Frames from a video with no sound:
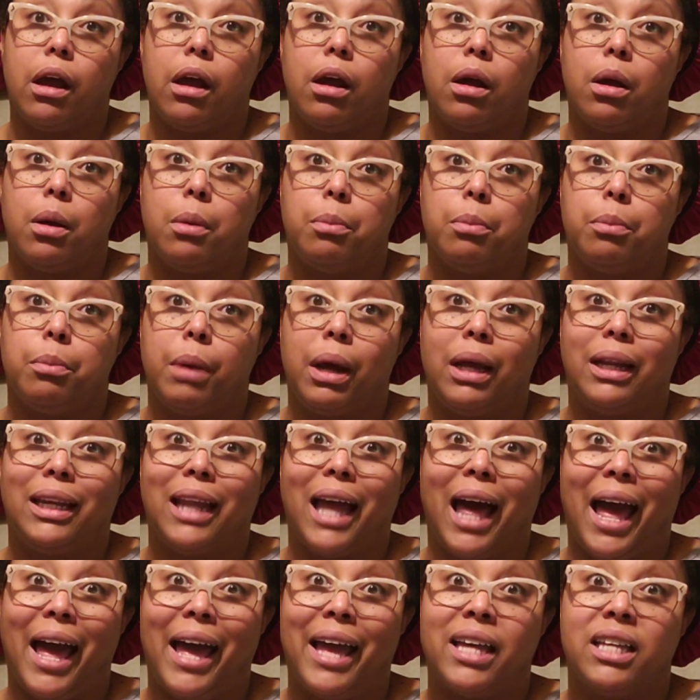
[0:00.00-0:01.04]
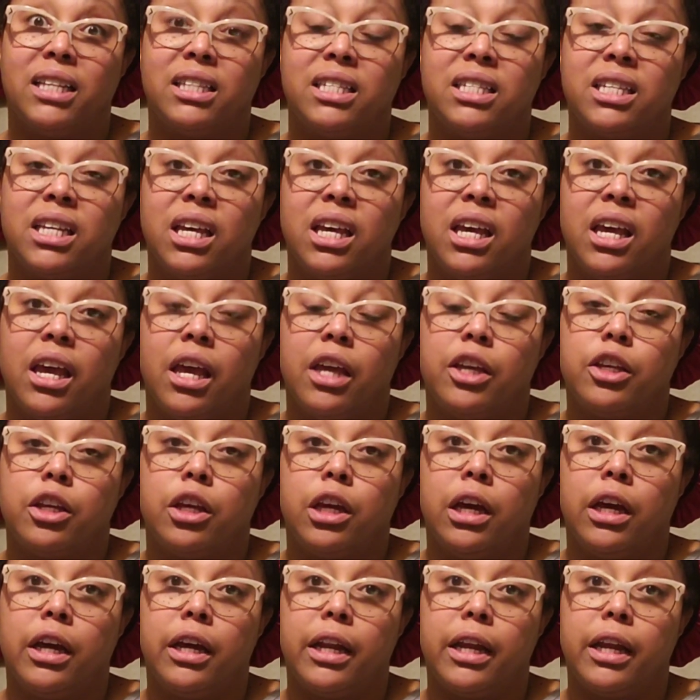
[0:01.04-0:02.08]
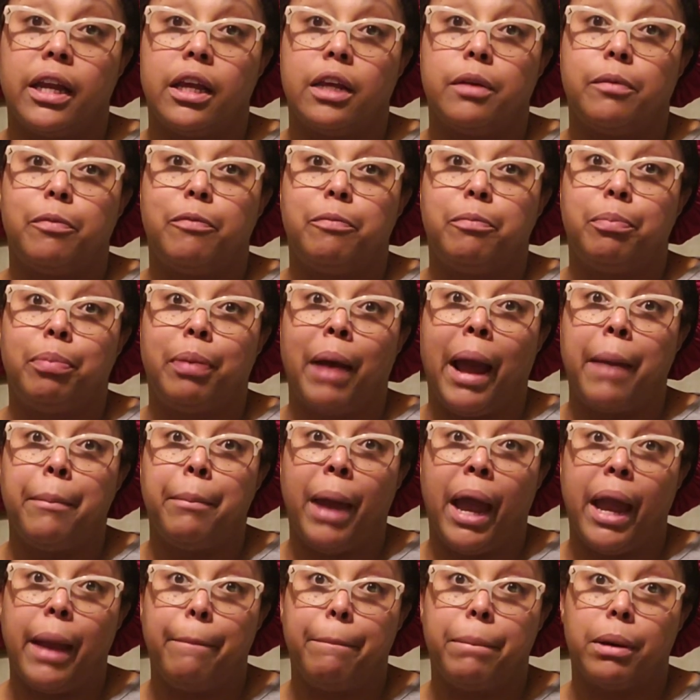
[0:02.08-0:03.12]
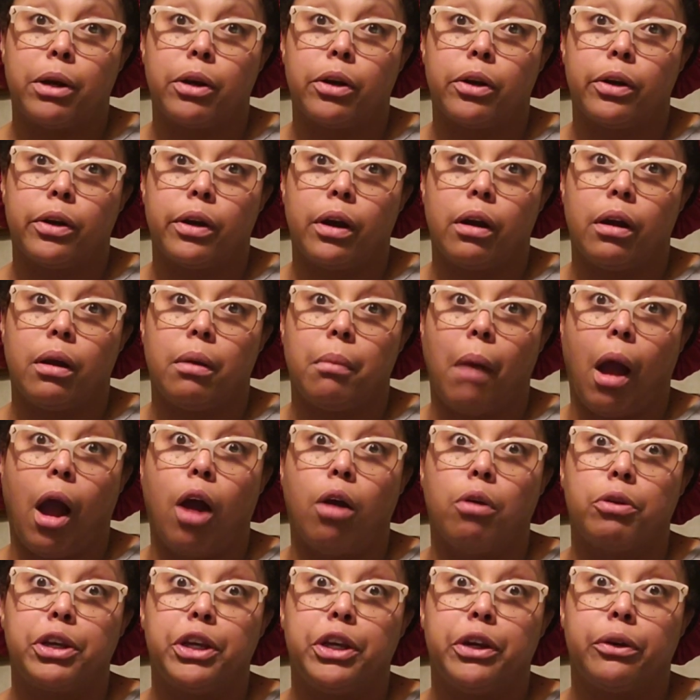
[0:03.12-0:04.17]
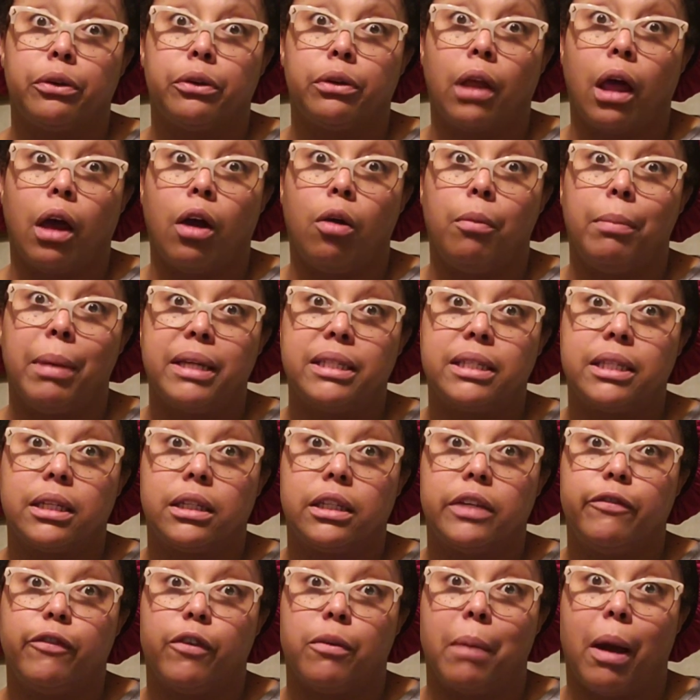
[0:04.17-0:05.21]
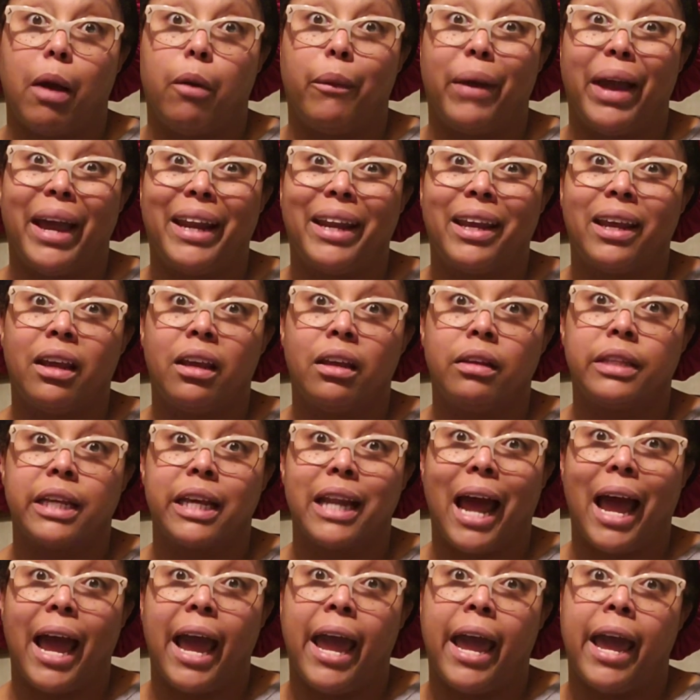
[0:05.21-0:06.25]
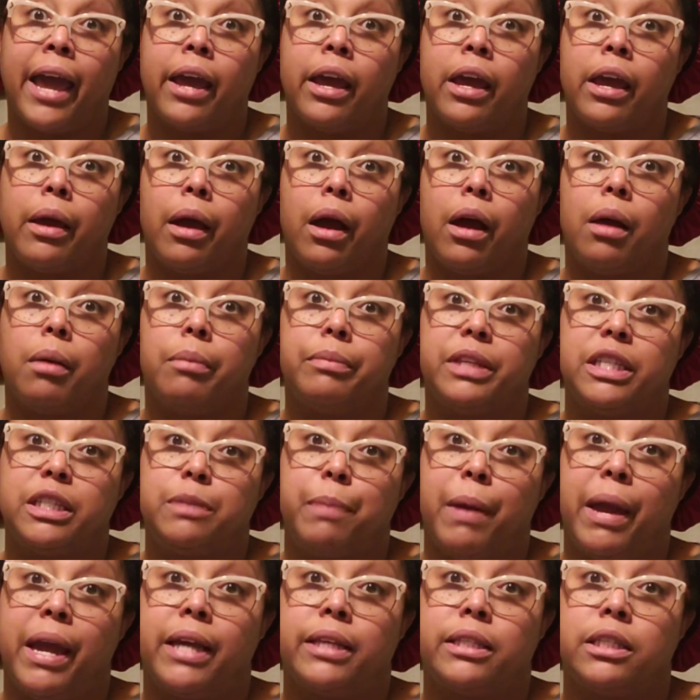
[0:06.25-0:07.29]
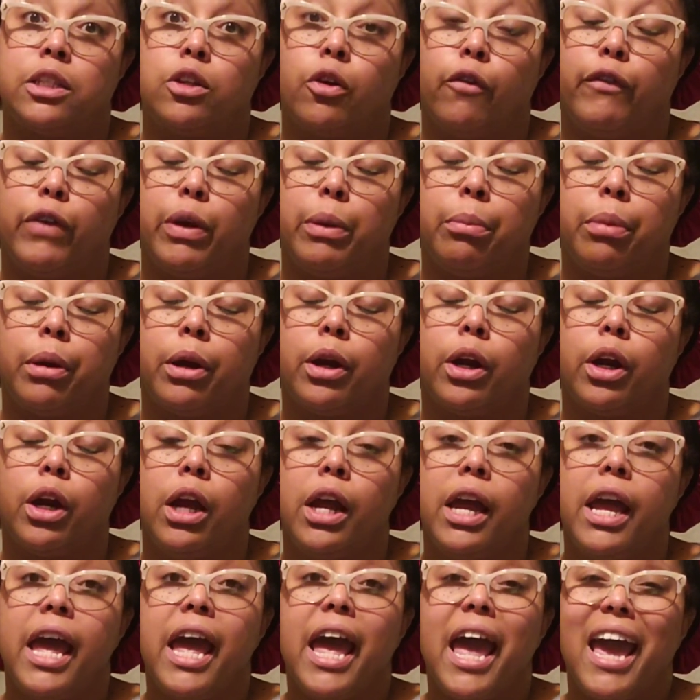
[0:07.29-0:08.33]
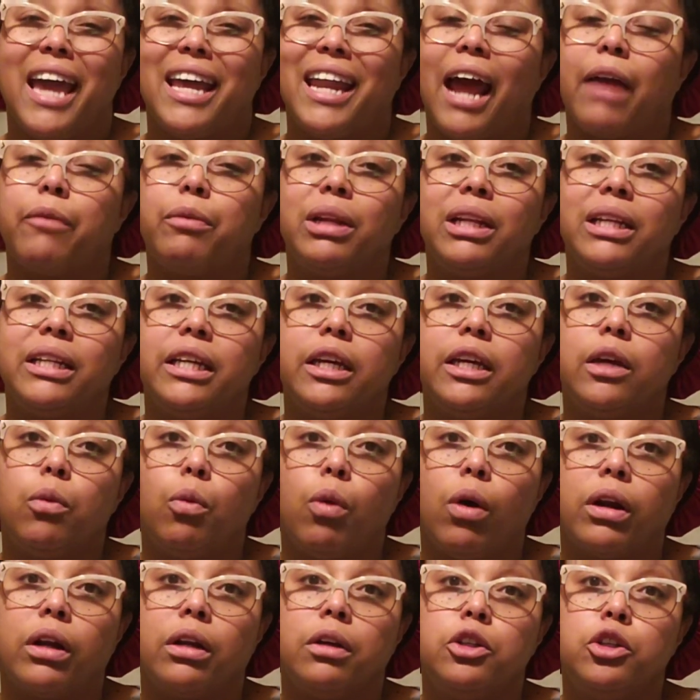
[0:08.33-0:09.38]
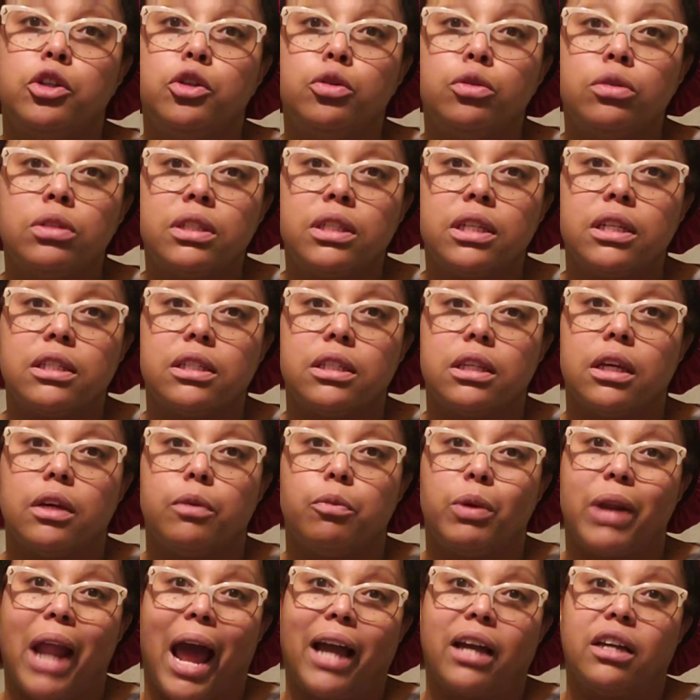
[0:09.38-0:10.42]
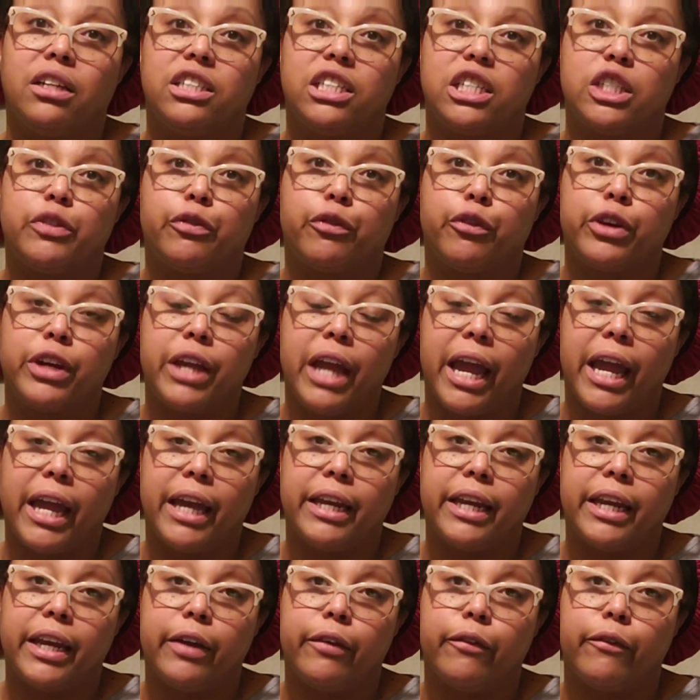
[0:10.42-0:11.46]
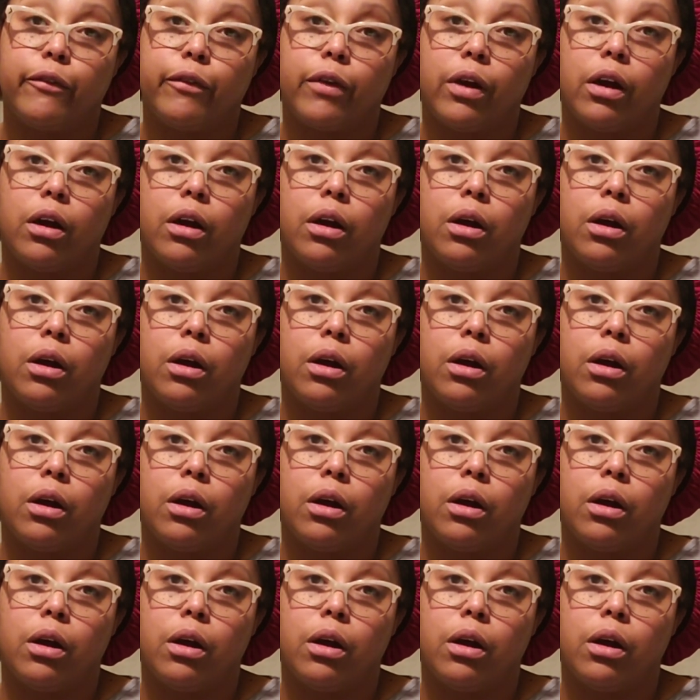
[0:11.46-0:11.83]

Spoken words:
a lot, cutting paper all year long, basically for my wedding that I had this past November. And I really didn't want to use this when I could just freehand it